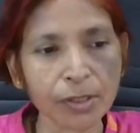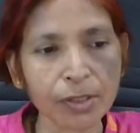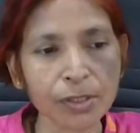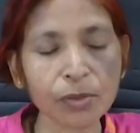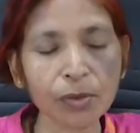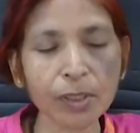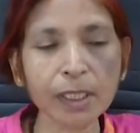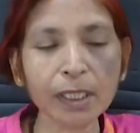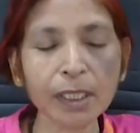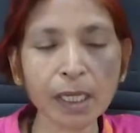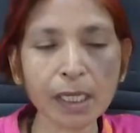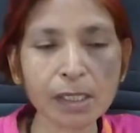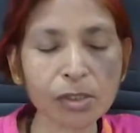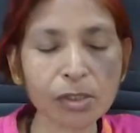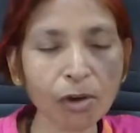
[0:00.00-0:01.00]
So in
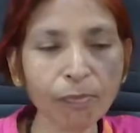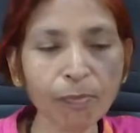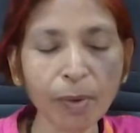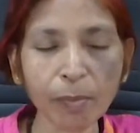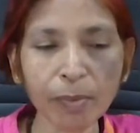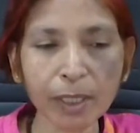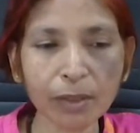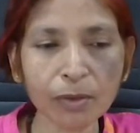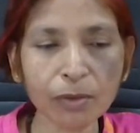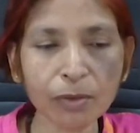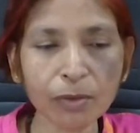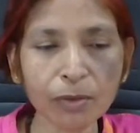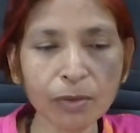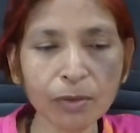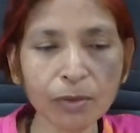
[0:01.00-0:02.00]
case of public
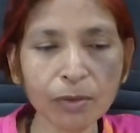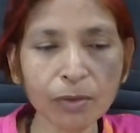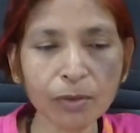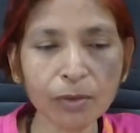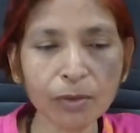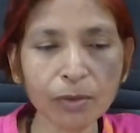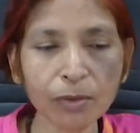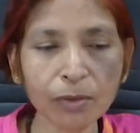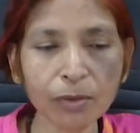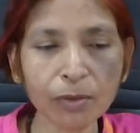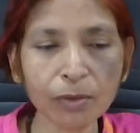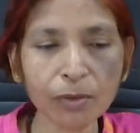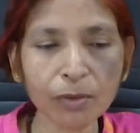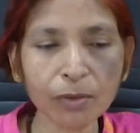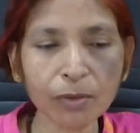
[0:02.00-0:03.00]
goods, market is
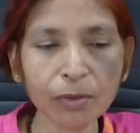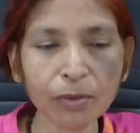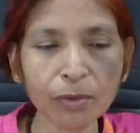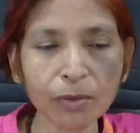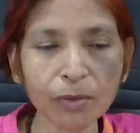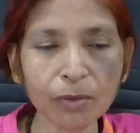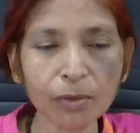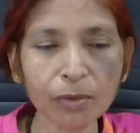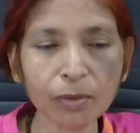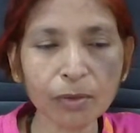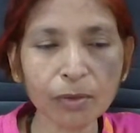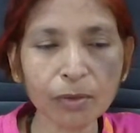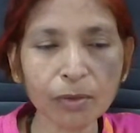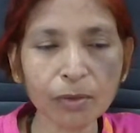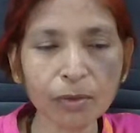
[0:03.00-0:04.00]
also
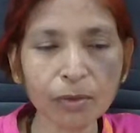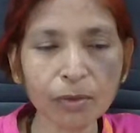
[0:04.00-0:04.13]
failure.